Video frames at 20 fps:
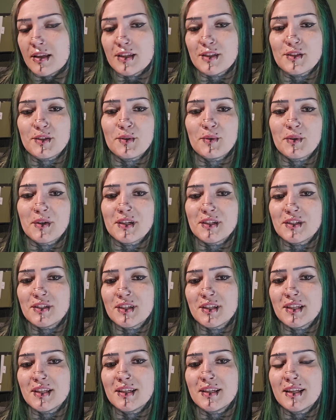
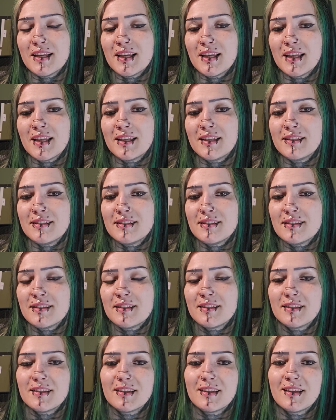intuition, and
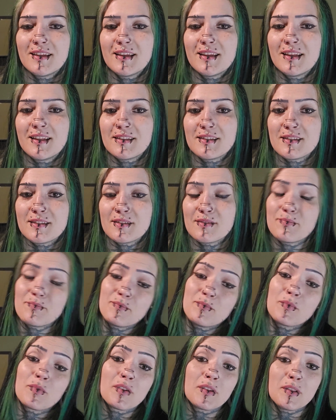it's
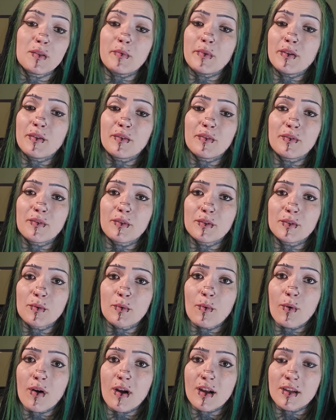really beautiful
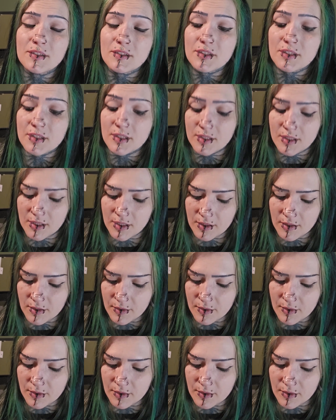to watch.